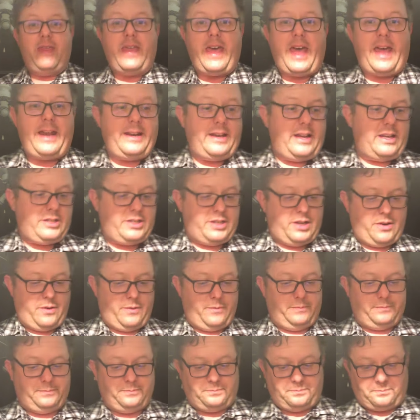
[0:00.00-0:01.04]
that next
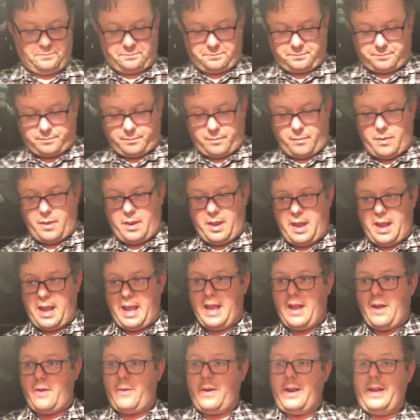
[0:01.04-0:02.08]

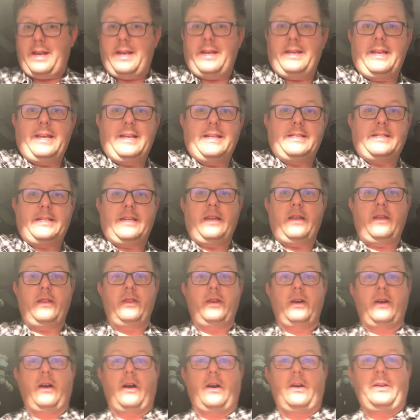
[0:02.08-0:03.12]
ingredient is
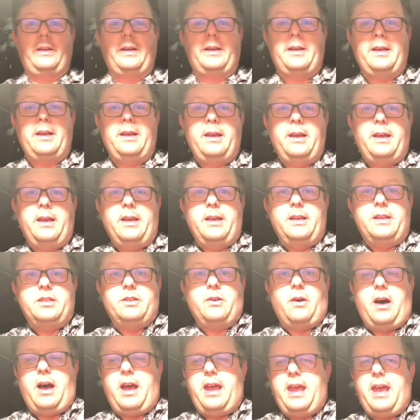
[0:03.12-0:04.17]
the garlic. So
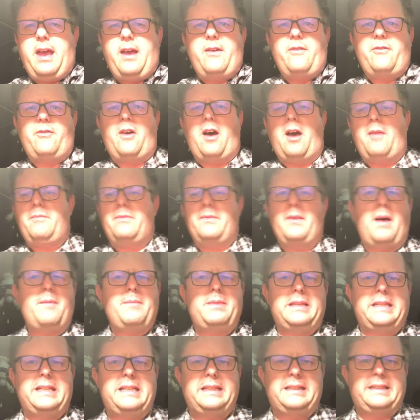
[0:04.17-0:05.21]
I'm a
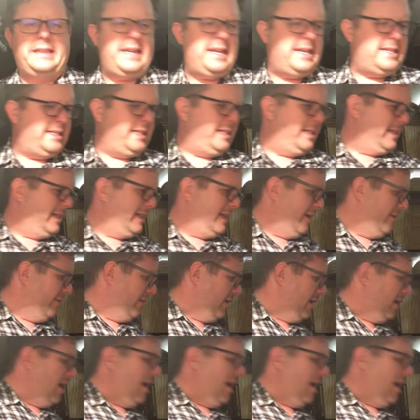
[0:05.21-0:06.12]
little lazy this evening,